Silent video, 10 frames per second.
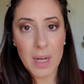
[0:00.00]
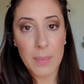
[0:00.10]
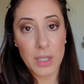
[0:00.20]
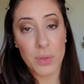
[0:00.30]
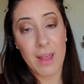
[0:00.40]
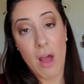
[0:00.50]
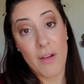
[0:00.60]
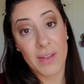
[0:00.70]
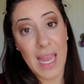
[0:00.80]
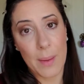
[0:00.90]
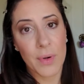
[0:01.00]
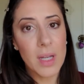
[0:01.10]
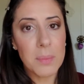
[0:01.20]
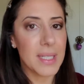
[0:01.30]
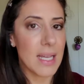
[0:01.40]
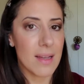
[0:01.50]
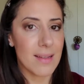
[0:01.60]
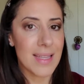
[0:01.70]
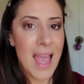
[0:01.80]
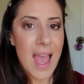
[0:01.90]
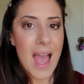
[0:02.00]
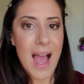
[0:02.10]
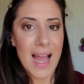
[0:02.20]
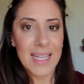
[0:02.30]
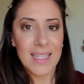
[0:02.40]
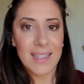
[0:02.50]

but I'm gonna do that off camera because I